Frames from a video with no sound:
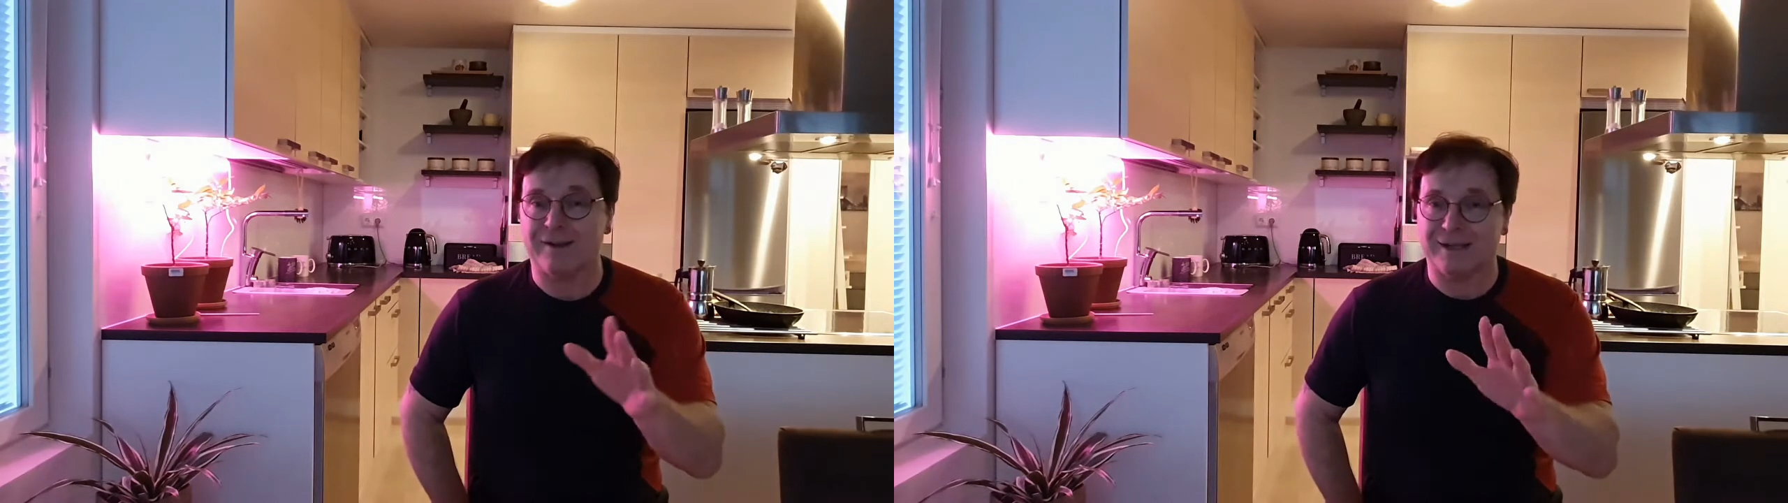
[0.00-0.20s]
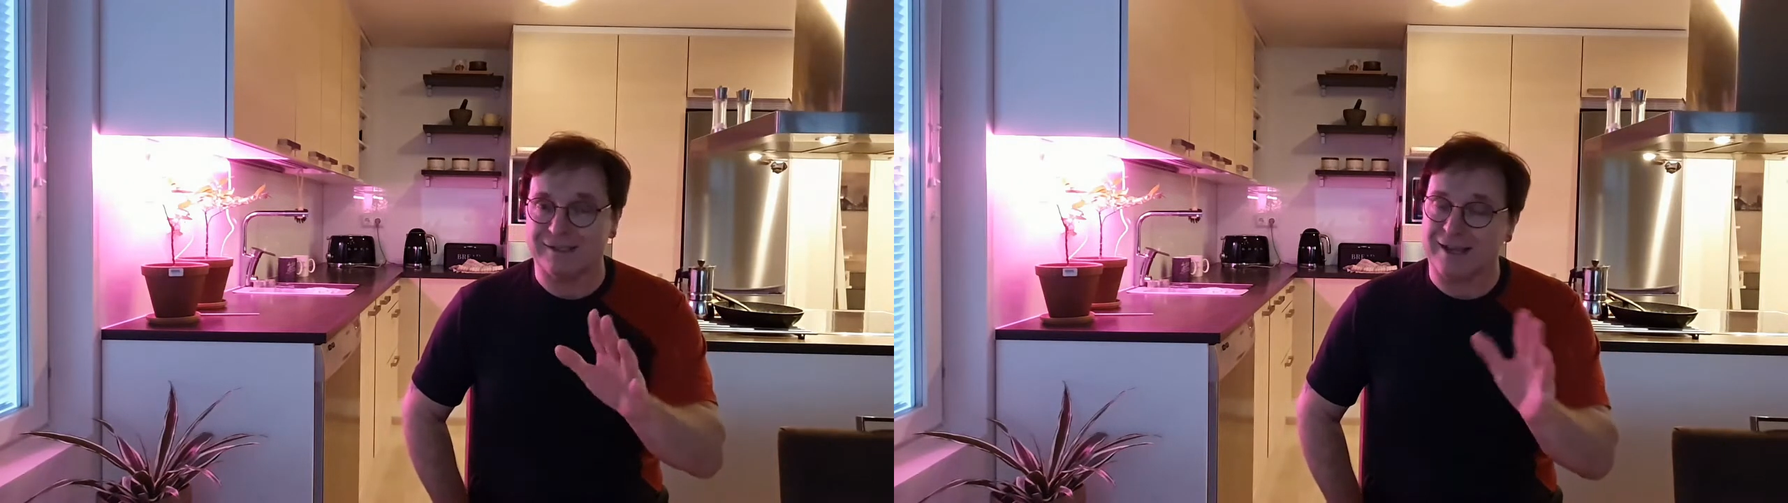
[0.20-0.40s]

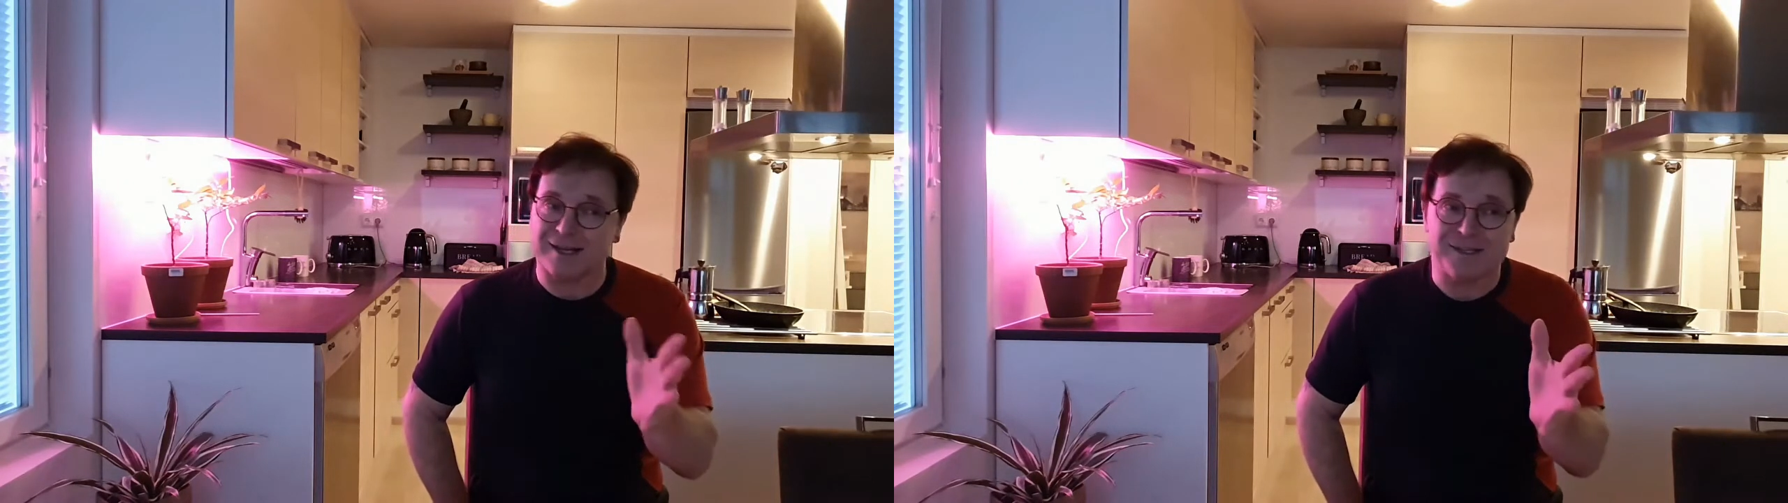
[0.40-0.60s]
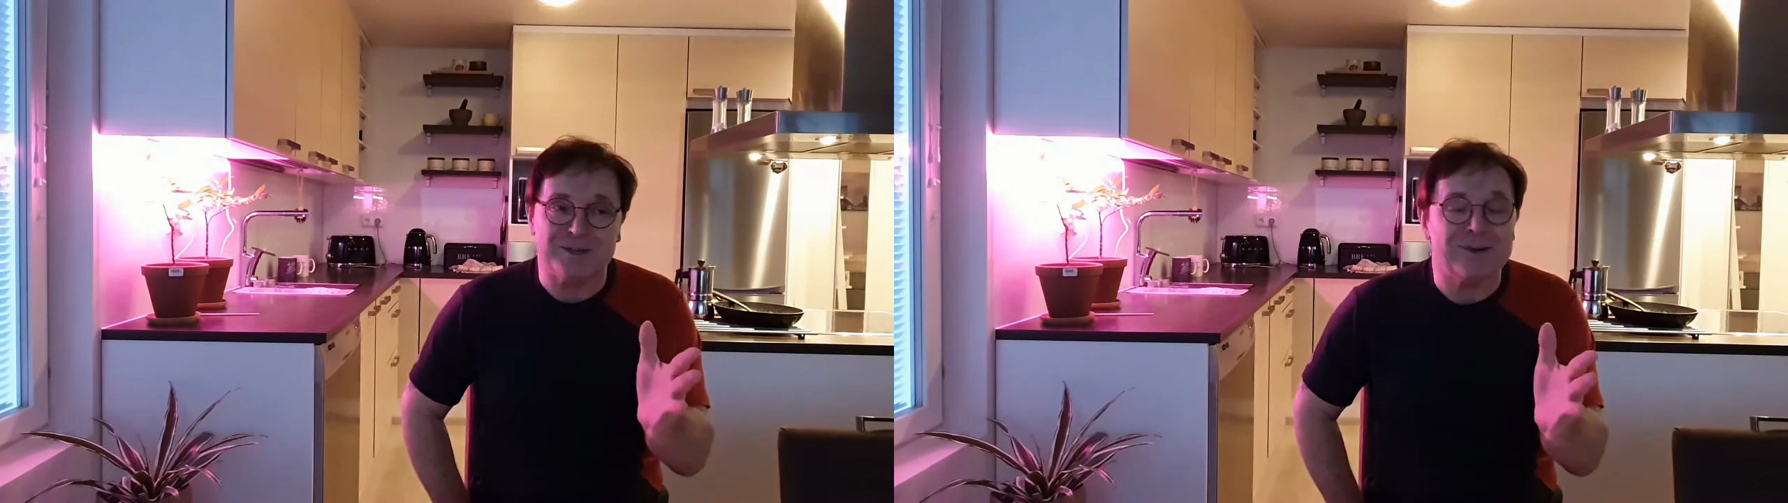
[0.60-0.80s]
It's
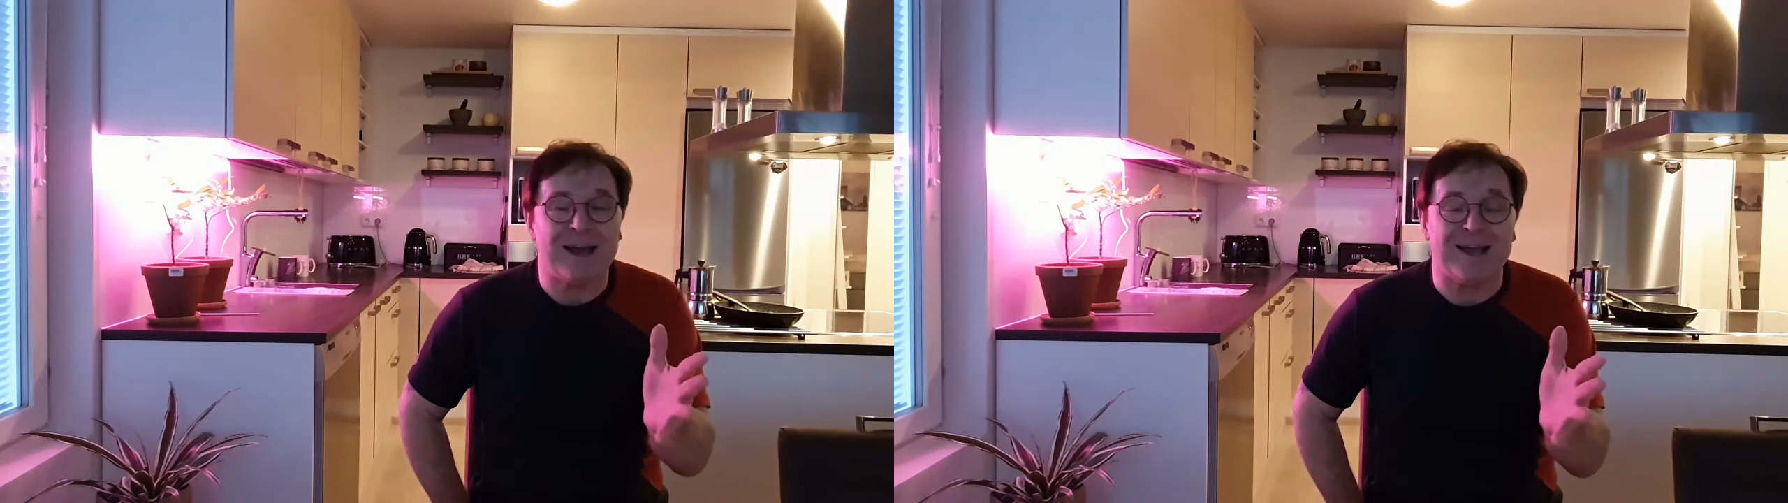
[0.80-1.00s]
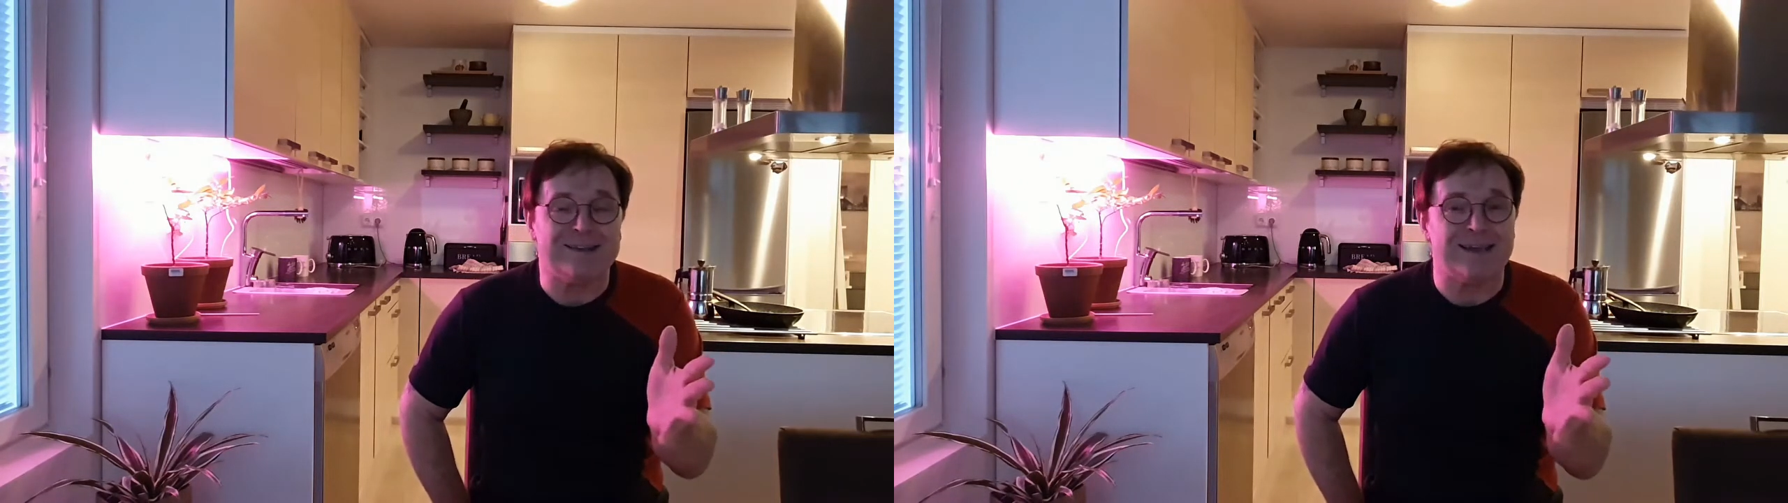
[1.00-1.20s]
like two
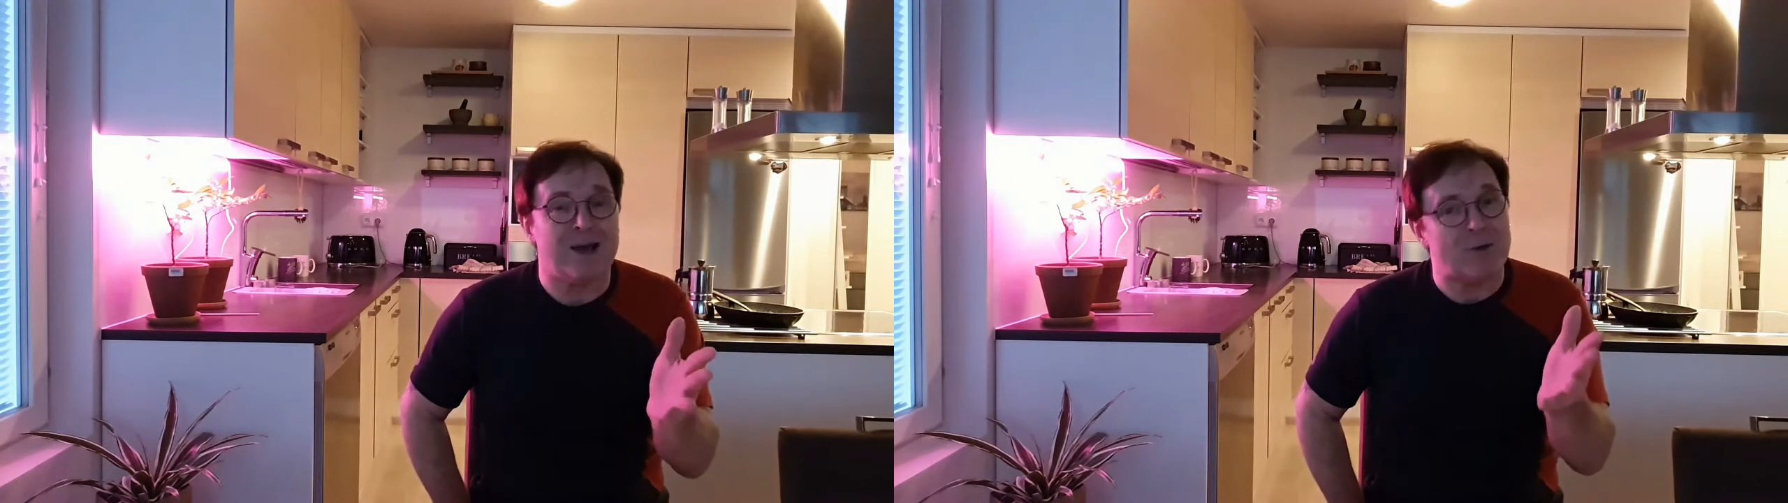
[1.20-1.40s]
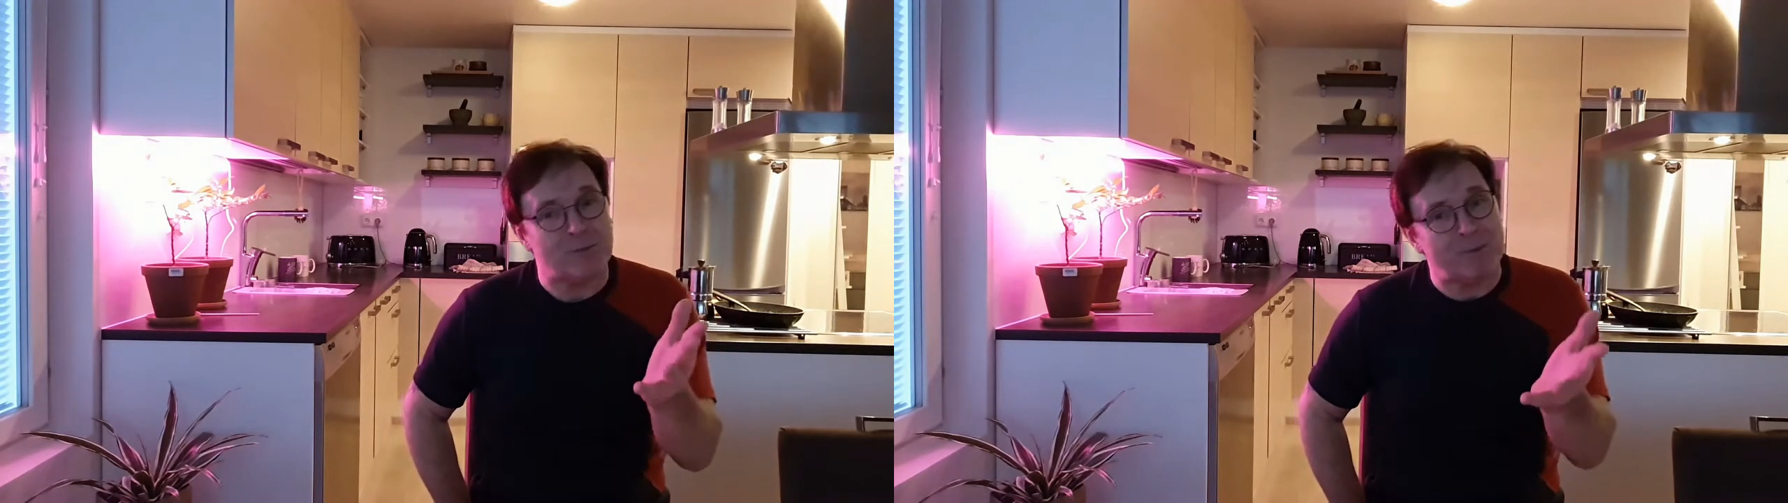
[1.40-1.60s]
nights out.